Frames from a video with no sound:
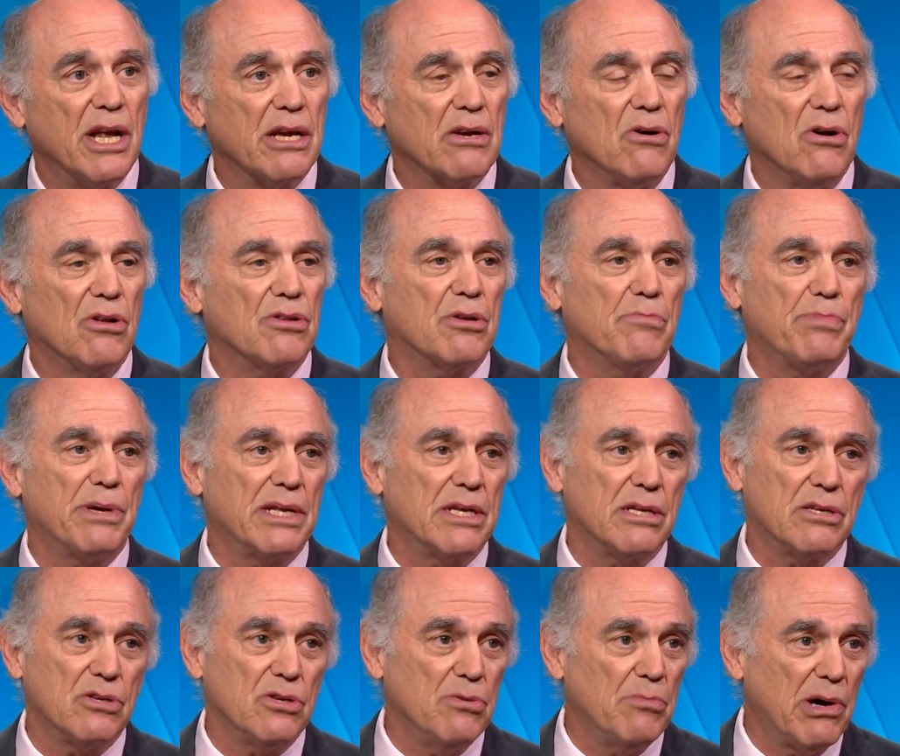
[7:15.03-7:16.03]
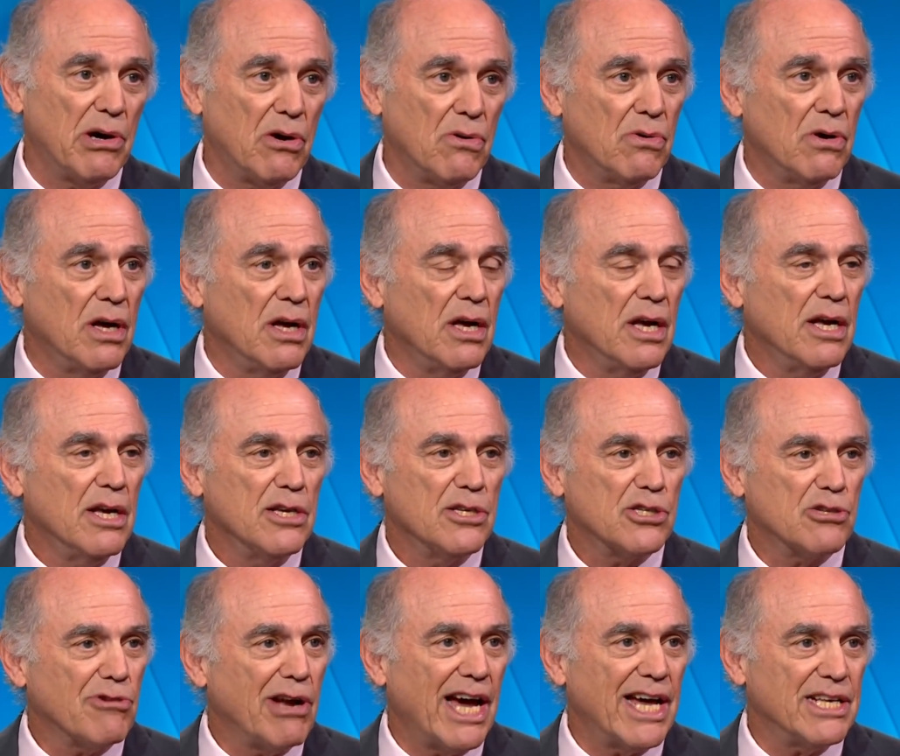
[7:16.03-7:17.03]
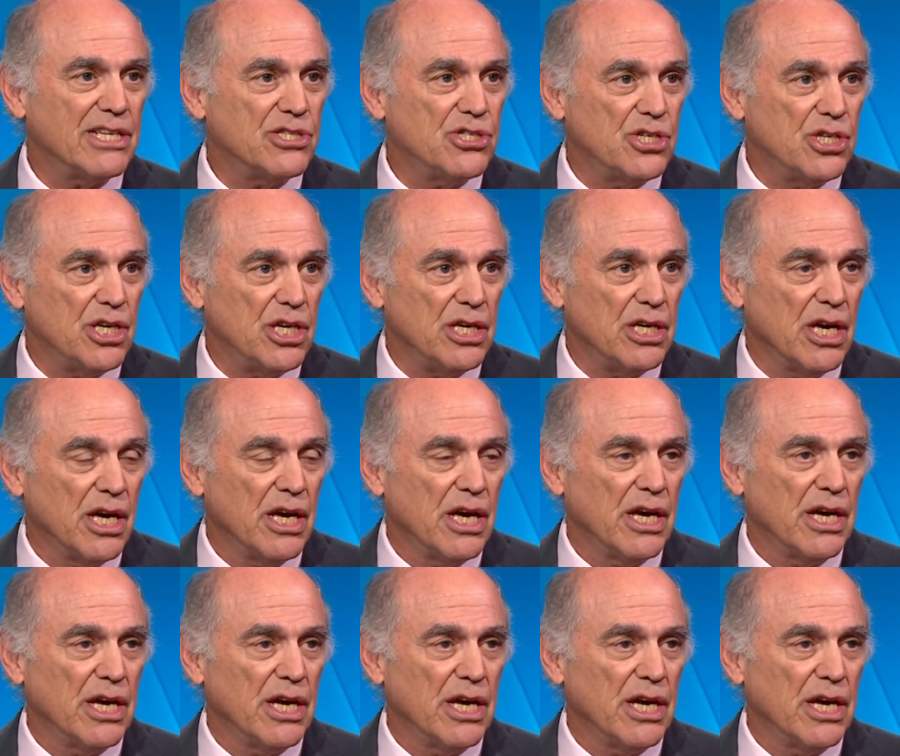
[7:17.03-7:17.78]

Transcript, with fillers: I call it the Pinatubo strategy.